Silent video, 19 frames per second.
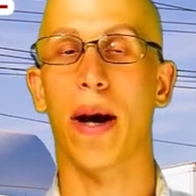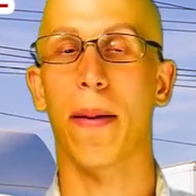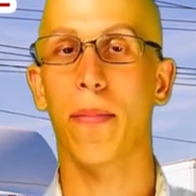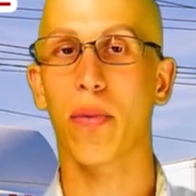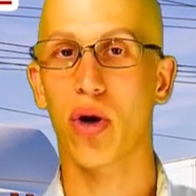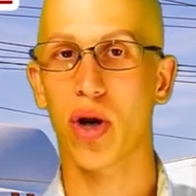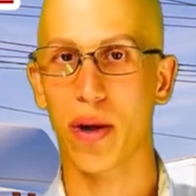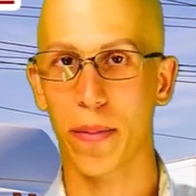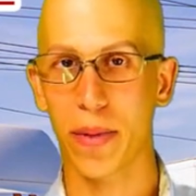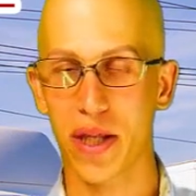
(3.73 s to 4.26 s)

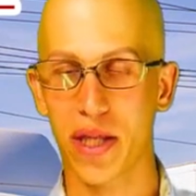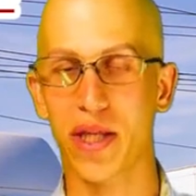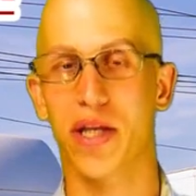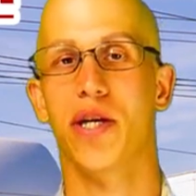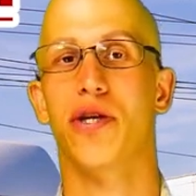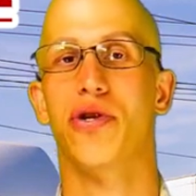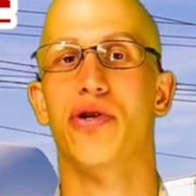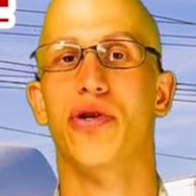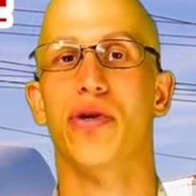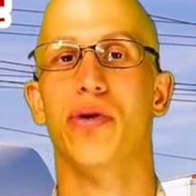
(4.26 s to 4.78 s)
I'm going to be
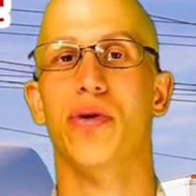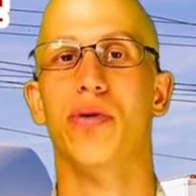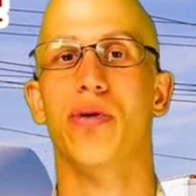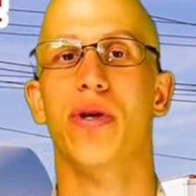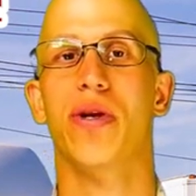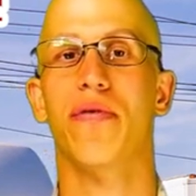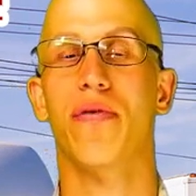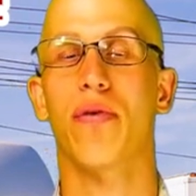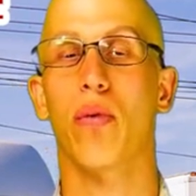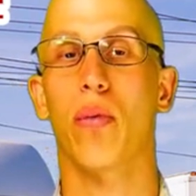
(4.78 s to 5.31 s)
teaching
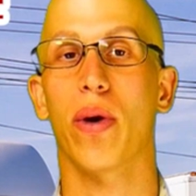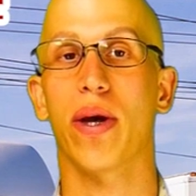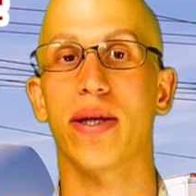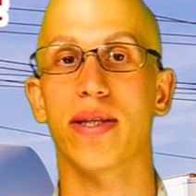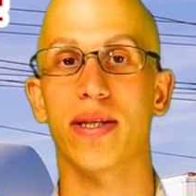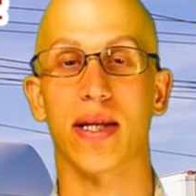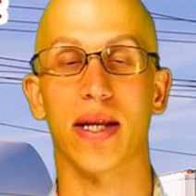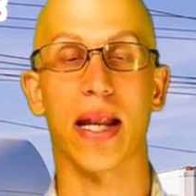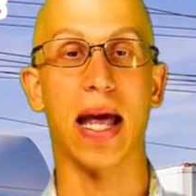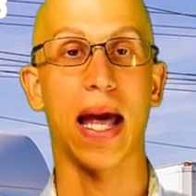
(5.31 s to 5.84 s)
you different
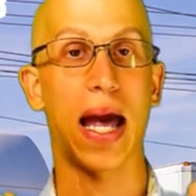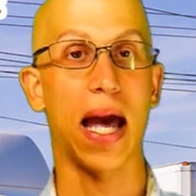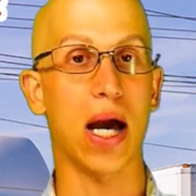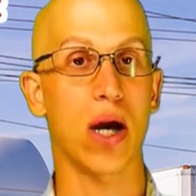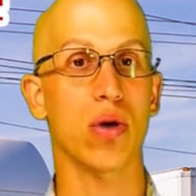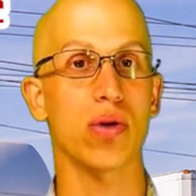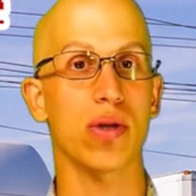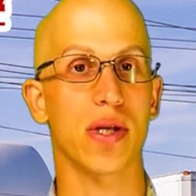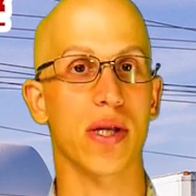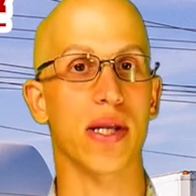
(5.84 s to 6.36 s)
ways on
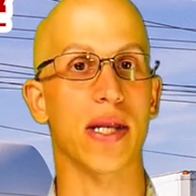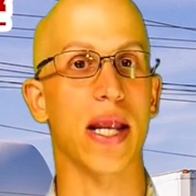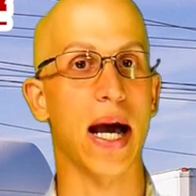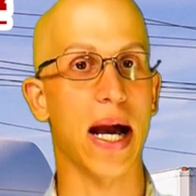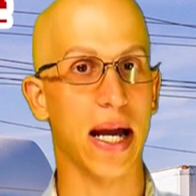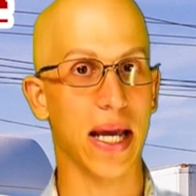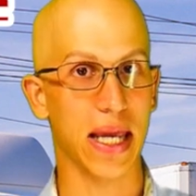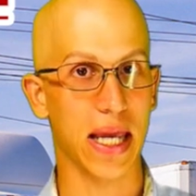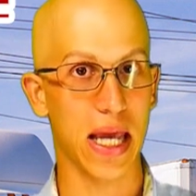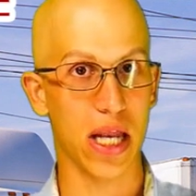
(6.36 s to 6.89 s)
how to
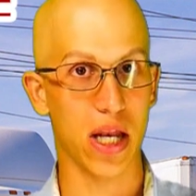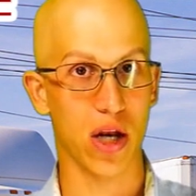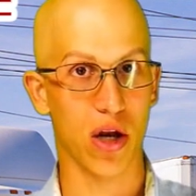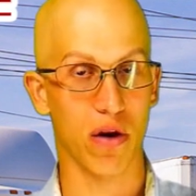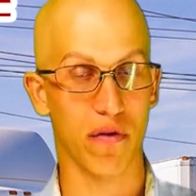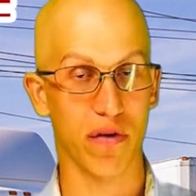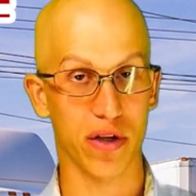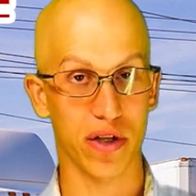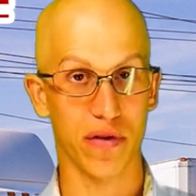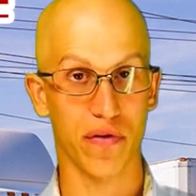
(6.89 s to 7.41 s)
not get
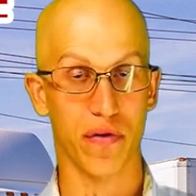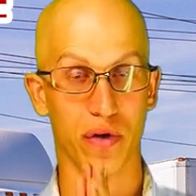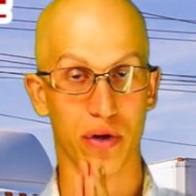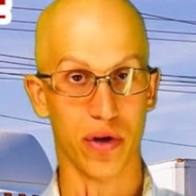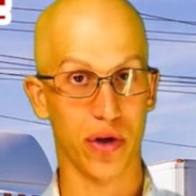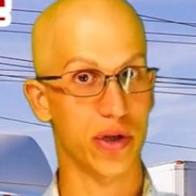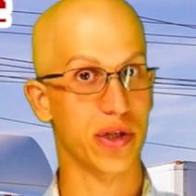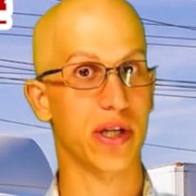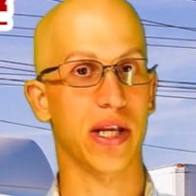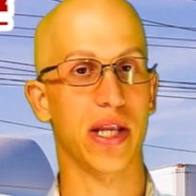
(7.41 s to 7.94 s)
nervous
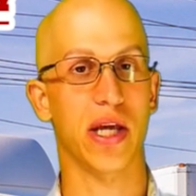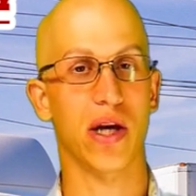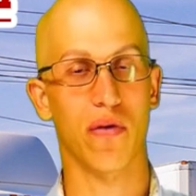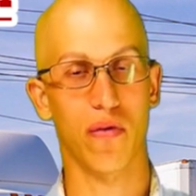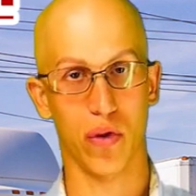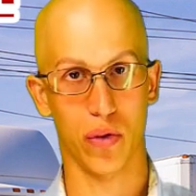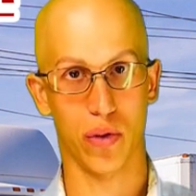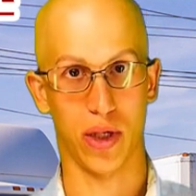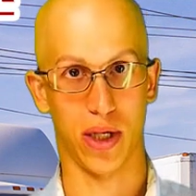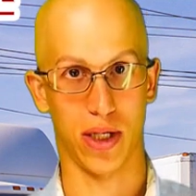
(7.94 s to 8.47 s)
for your
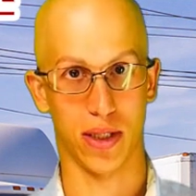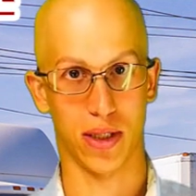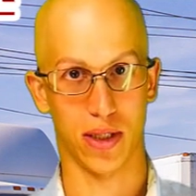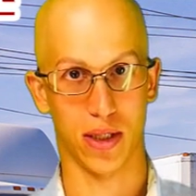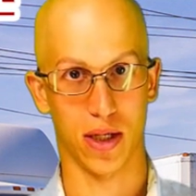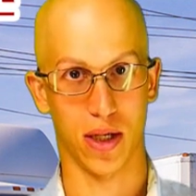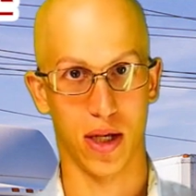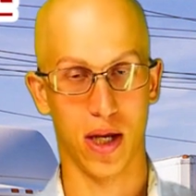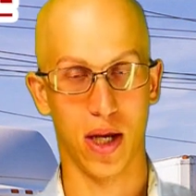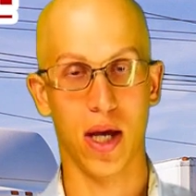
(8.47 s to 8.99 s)
CDL road
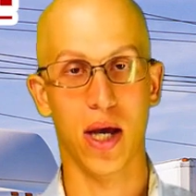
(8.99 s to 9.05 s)
test.